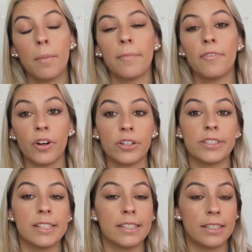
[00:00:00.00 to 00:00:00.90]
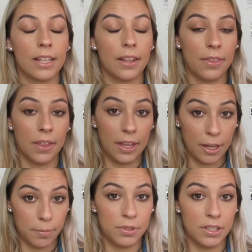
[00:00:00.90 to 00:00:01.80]
versus the
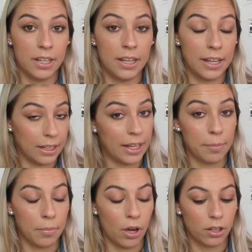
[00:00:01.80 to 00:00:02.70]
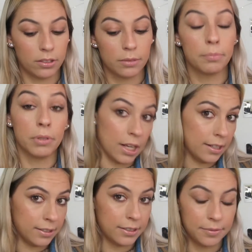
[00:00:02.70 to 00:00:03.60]
Ipsy Glam Box
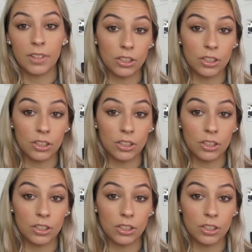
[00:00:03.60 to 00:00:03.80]
Plus.